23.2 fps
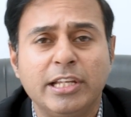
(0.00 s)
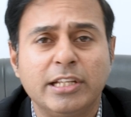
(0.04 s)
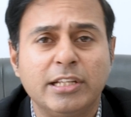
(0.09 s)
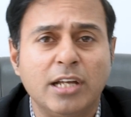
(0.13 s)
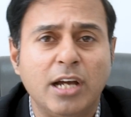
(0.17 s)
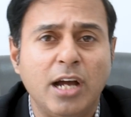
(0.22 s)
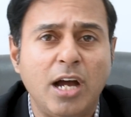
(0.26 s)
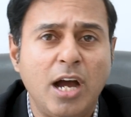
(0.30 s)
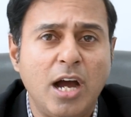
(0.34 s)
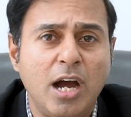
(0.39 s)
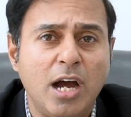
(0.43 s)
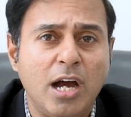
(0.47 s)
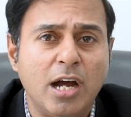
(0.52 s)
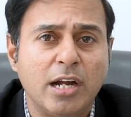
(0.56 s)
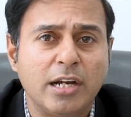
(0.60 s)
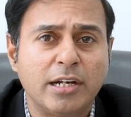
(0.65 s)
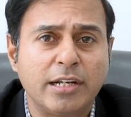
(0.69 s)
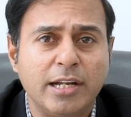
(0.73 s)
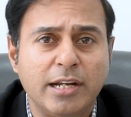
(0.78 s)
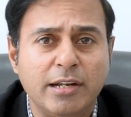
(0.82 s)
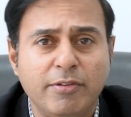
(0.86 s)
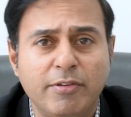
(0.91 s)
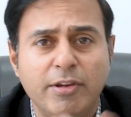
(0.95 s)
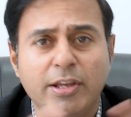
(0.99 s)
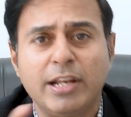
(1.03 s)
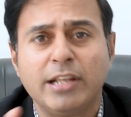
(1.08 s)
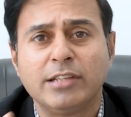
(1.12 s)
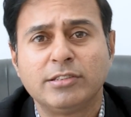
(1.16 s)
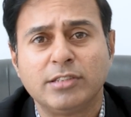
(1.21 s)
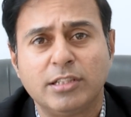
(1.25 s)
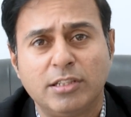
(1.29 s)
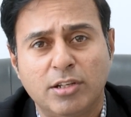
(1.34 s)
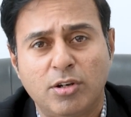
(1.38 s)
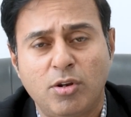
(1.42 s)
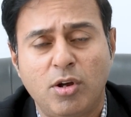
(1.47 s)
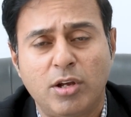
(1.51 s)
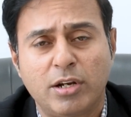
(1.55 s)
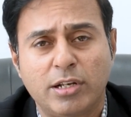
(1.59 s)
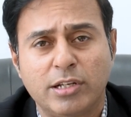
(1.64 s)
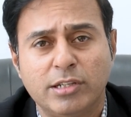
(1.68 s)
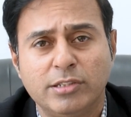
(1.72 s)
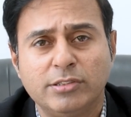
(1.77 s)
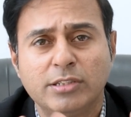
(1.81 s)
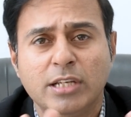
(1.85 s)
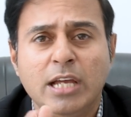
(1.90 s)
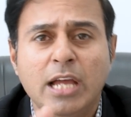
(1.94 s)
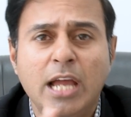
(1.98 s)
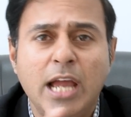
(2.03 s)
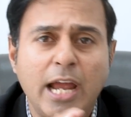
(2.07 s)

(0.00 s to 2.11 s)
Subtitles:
the heart, and various other organs,